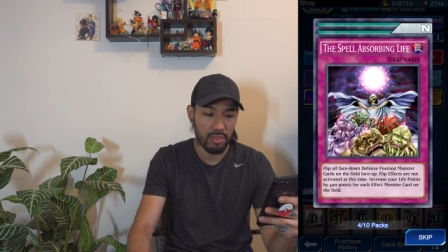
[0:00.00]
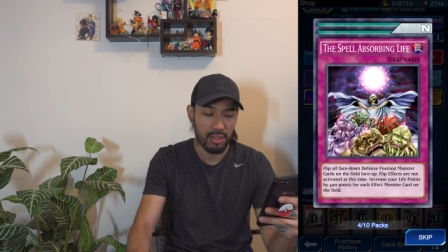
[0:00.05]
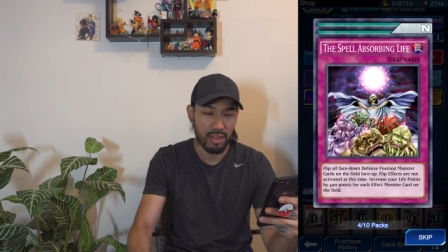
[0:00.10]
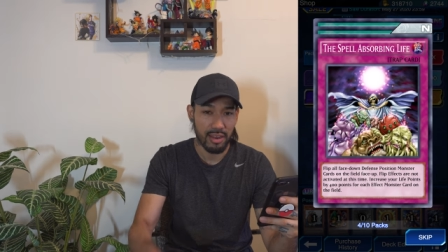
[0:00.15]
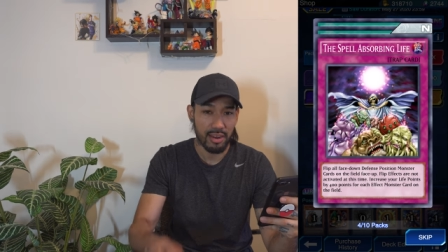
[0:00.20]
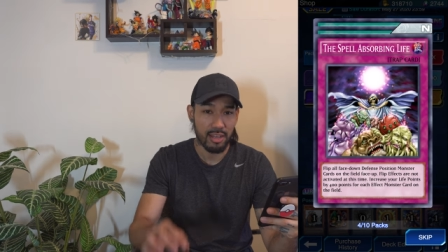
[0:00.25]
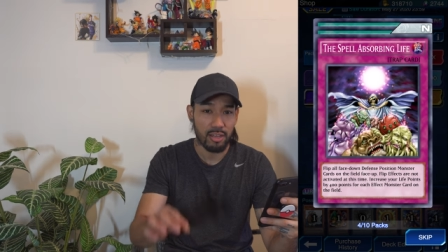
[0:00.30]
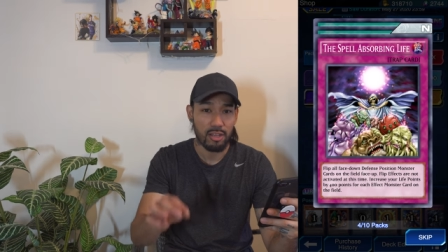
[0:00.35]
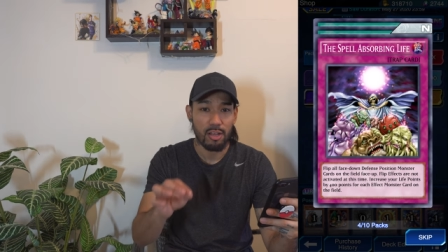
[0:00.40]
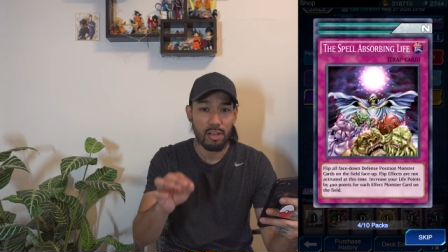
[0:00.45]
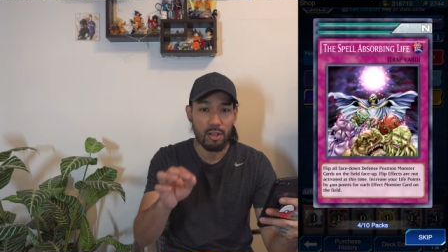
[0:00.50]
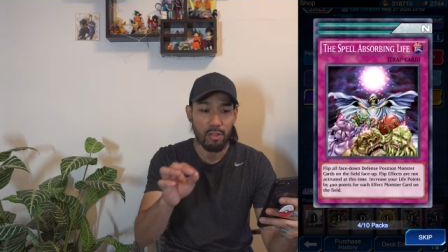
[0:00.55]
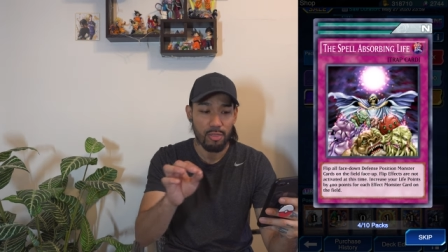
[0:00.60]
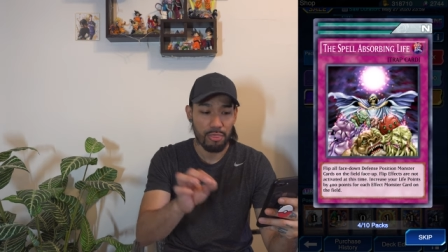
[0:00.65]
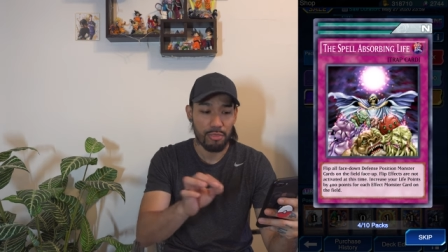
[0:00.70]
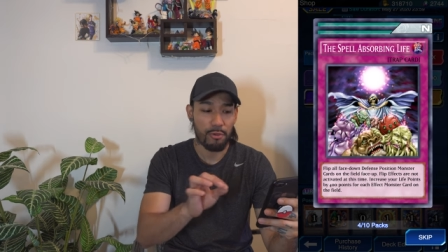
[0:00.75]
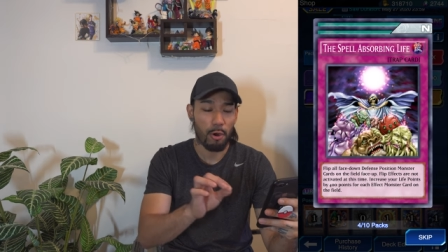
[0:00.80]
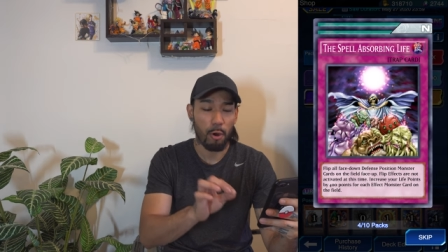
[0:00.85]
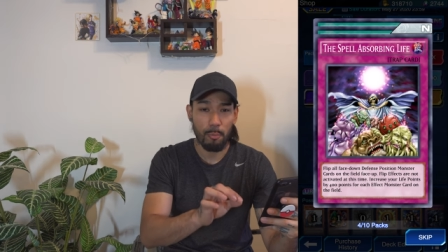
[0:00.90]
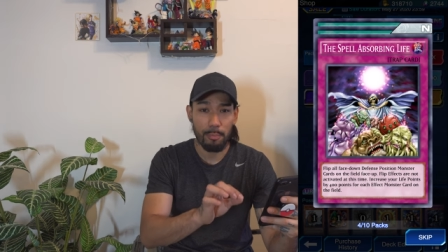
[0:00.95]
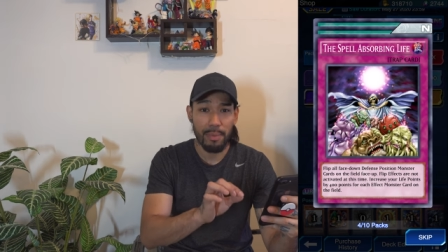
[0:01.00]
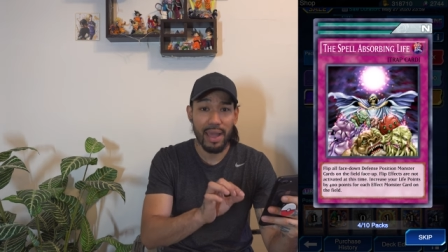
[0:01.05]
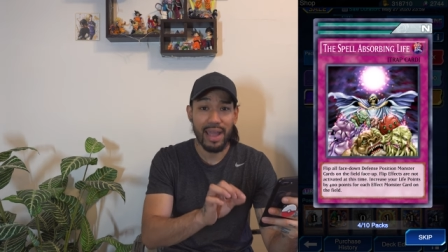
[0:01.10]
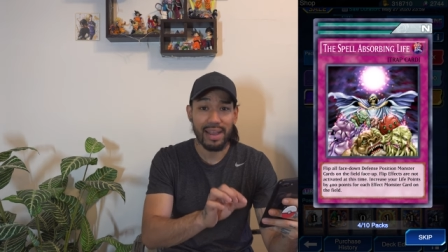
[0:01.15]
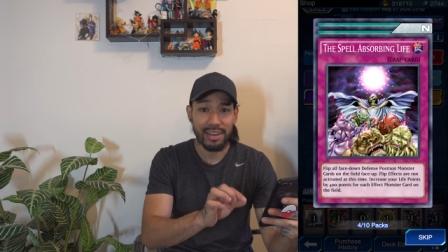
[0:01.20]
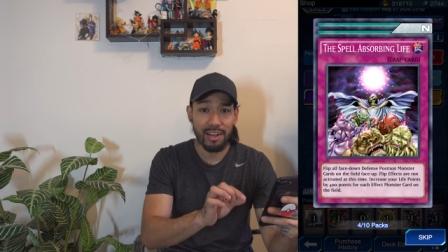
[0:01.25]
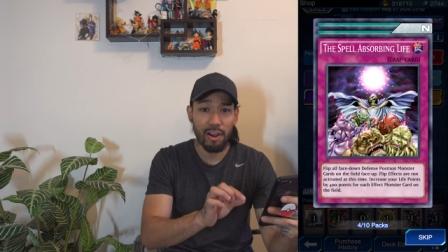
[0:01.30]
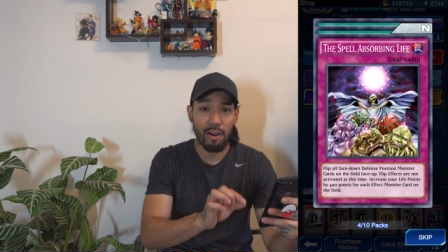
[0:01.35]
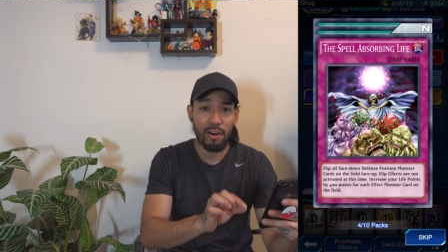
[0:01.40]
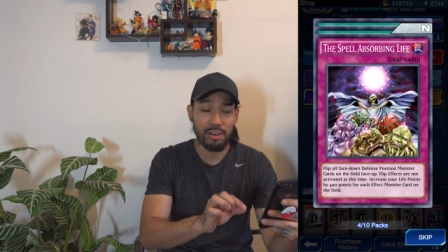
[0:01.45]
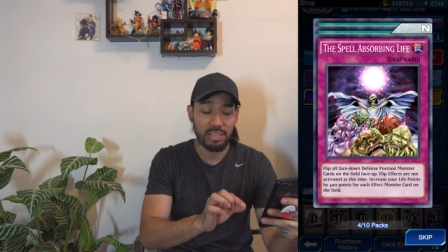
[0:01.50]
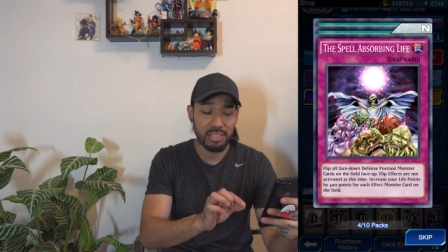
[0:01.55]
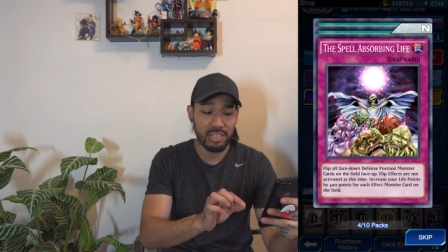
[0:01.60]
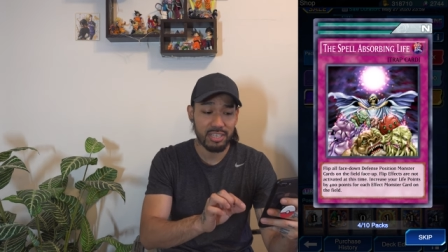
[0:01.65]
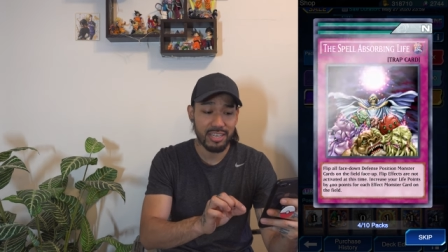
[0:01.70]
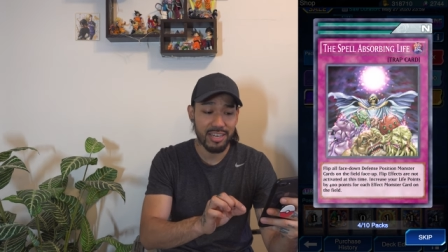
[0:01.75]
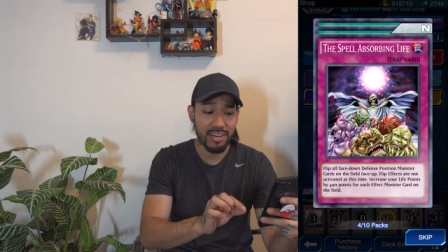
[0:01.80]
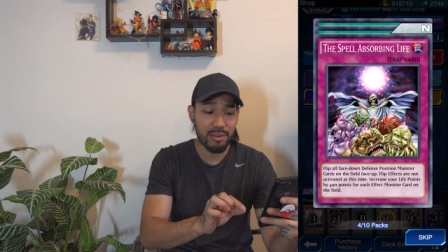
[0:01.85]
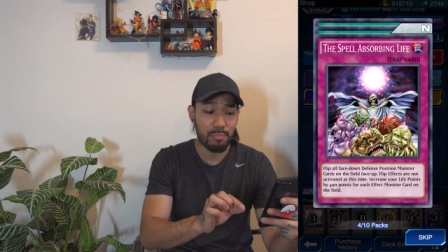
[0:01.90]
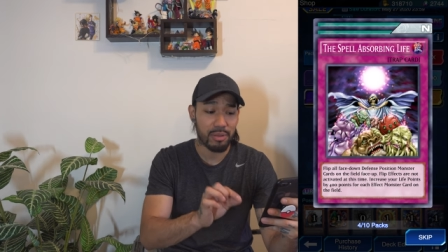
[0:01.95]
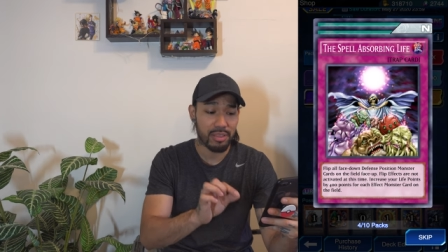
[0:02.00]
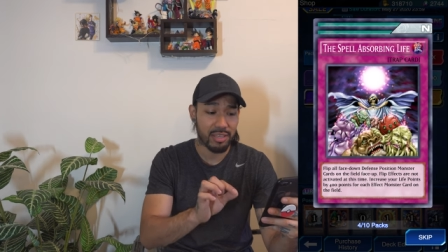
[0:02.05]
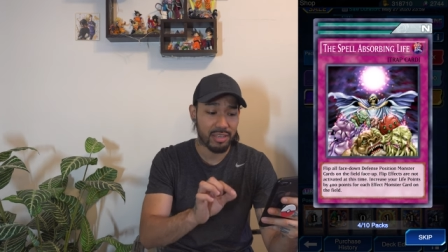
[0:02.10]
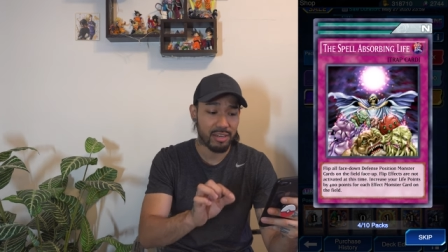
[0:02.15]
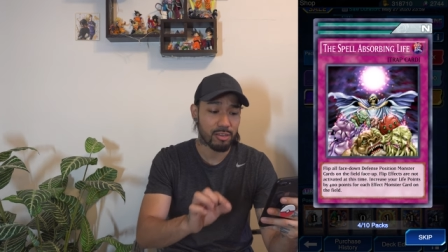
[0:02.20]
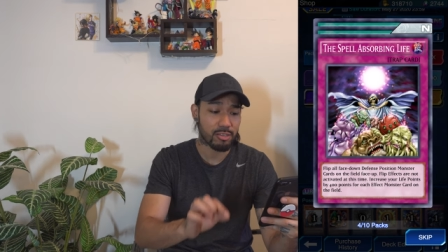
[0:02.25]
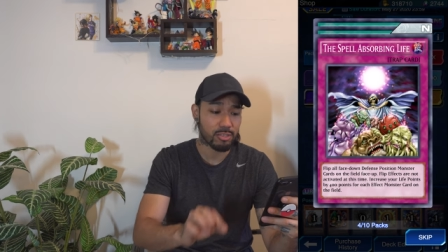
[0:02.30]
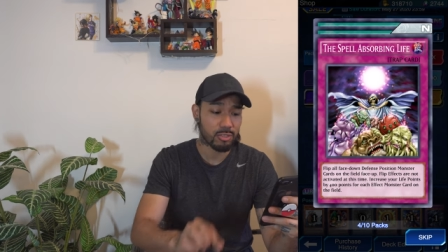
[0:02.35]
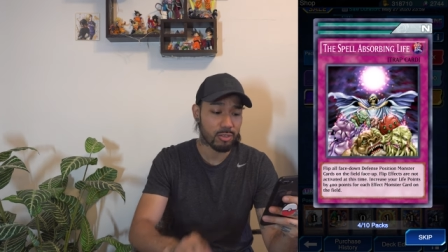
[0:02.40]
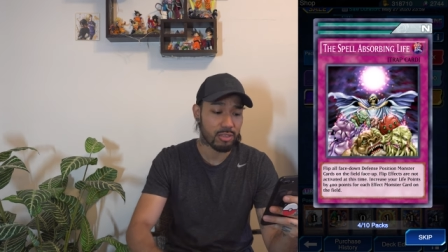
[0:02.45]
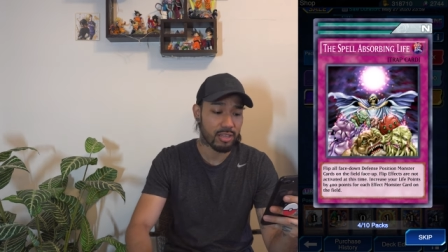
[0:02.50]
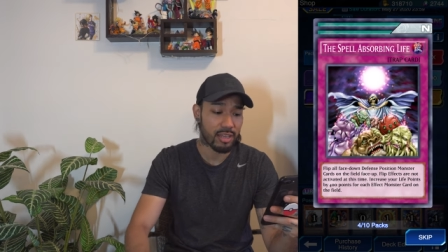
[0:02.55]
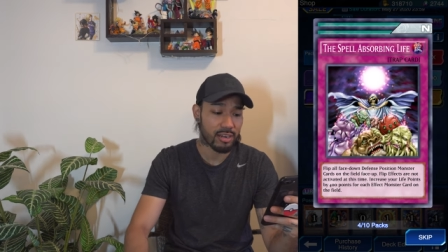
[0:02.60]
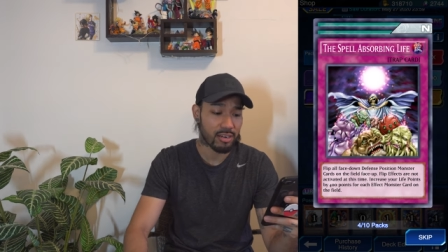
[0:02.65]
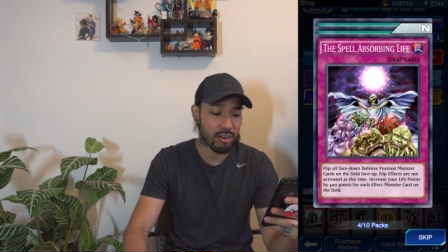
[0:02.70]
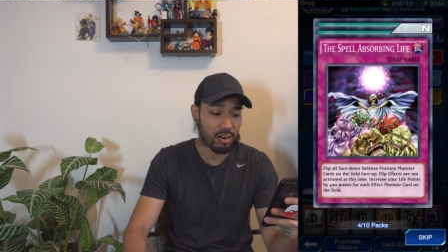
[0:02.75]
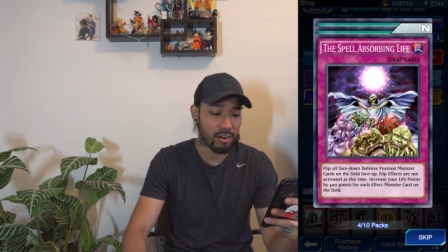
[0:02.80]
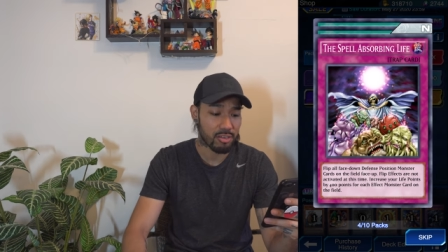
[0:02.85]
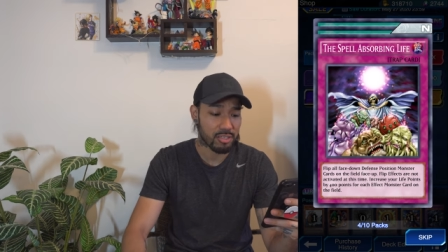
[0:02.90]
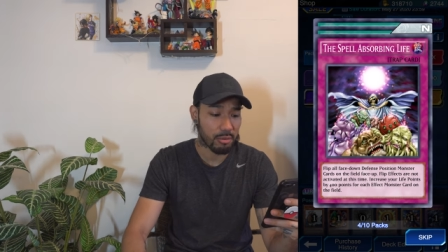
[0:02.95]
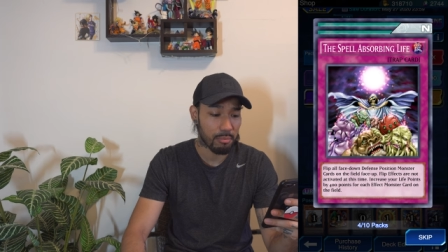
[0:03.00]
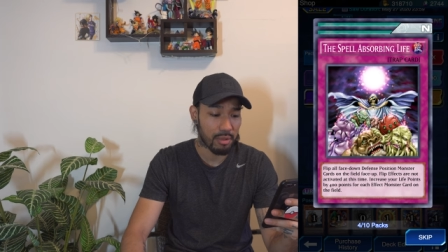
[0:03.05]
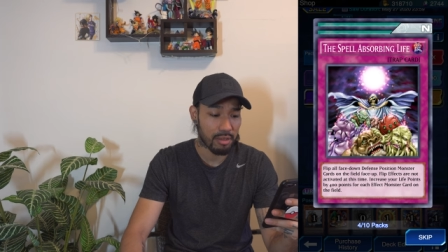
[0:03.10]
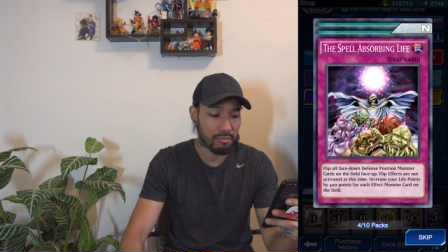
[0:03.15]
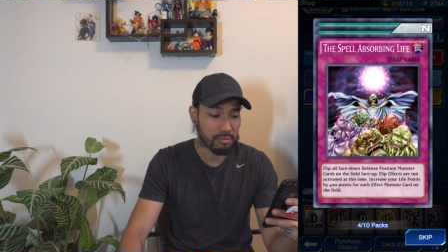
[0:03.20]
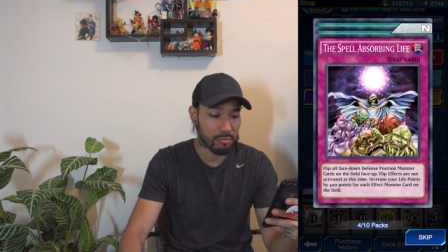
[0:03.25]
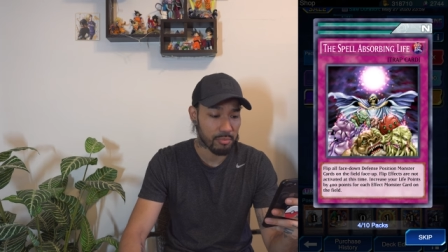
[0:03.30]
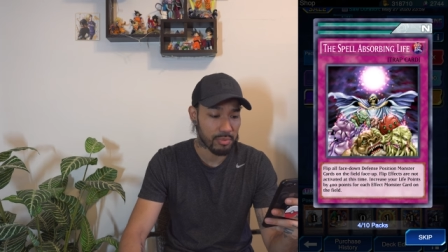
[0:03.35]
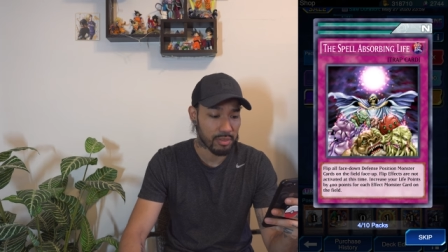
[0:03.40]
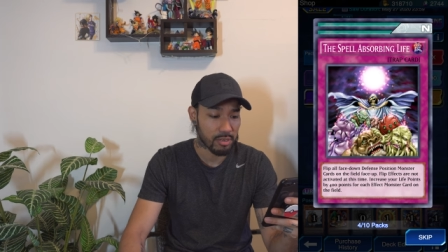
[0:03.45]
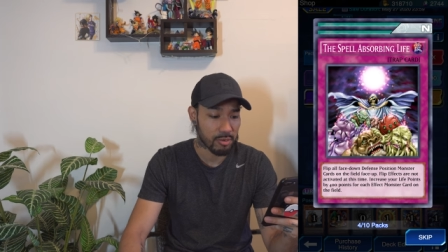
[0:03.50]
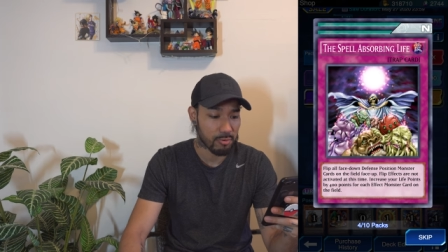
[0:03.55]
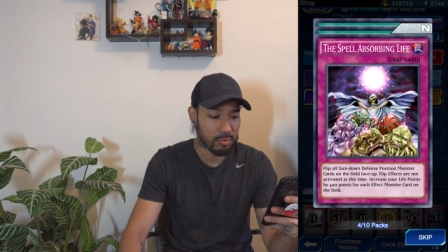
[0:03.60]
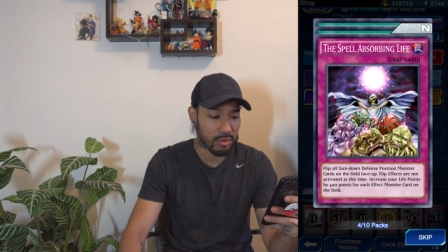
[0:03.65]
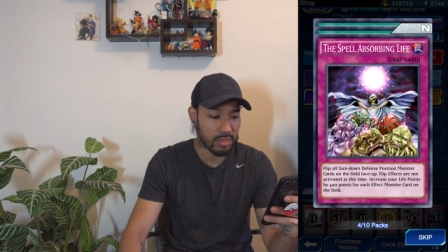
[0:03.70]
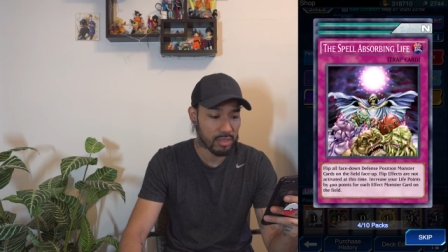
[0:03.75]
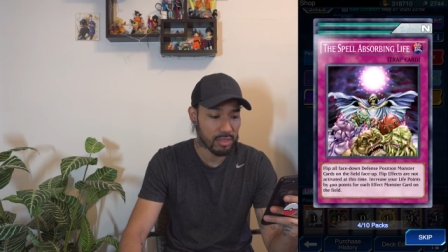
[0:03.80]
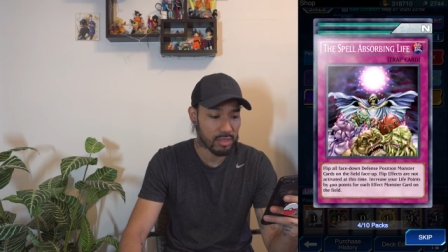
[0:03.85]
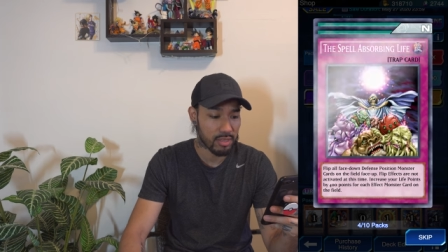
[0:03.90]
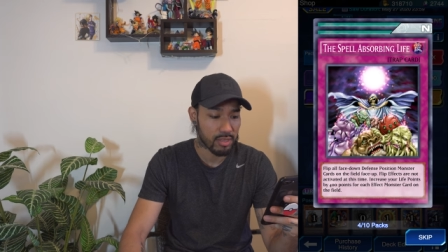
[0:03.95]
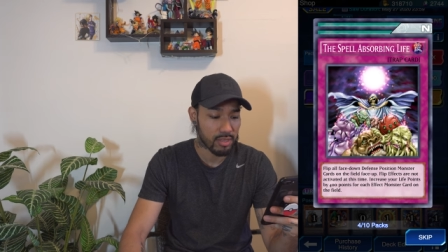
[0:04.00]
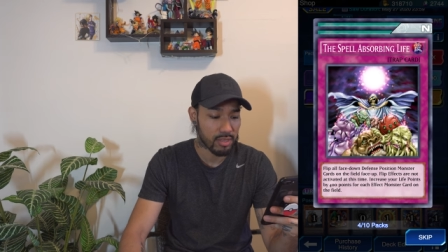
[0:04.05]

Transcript: A lot of throwback cards in here, but then also a lot of cards I'm not familiar with.